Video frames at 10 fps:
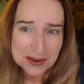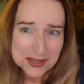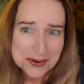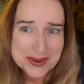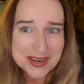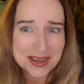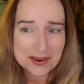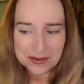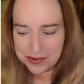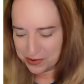I was hoping to get
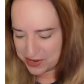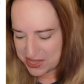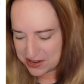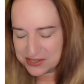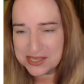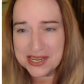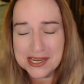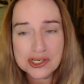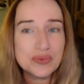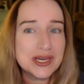over three thousand dollars
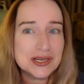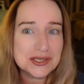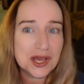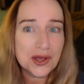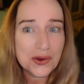each, because